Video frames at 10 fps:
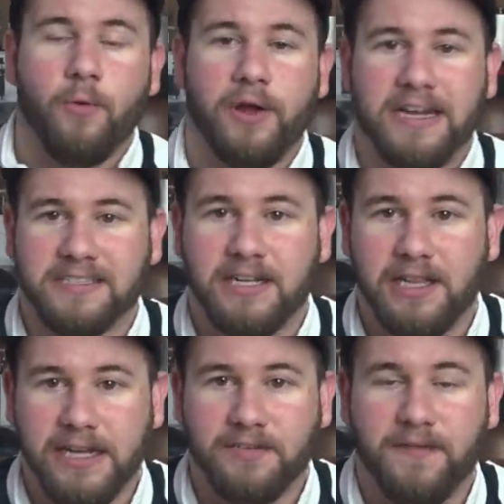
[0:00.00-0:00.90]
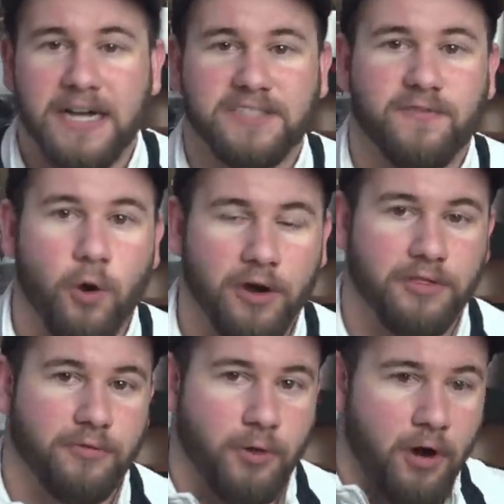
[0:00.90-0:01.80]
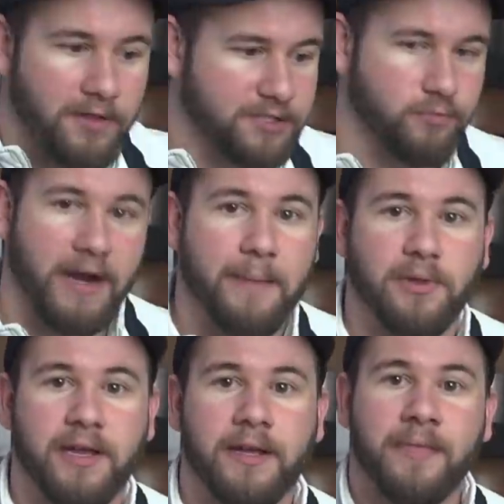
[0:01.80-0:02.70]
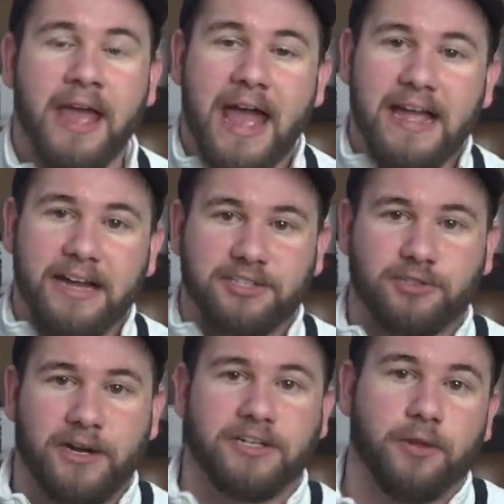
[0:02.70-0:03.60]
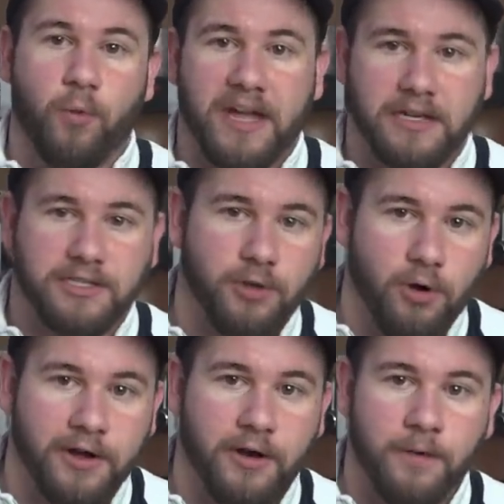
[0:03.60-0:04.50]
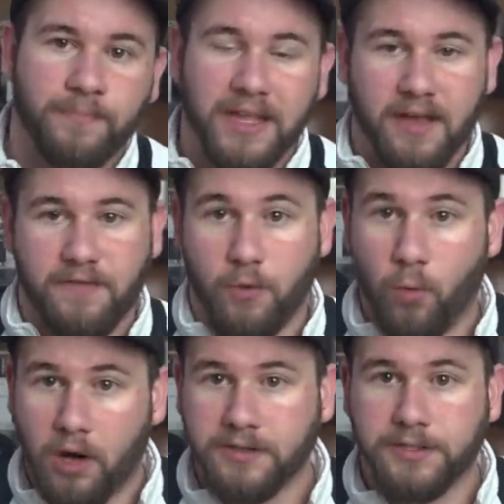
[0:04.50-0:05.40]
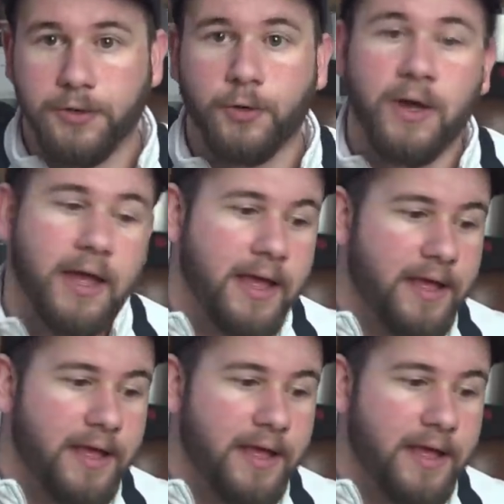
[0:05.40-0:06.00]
where you guys can click to fast forward through all this rambling and get straight to the wicking tutorial if you want to.